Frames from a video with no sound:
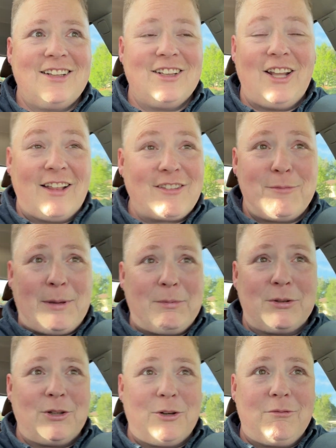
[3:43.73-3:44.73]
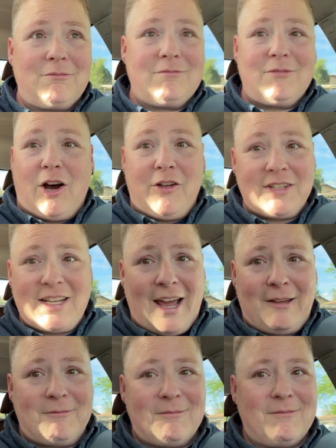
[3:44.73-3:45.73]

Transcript: Lots of people do. All the time.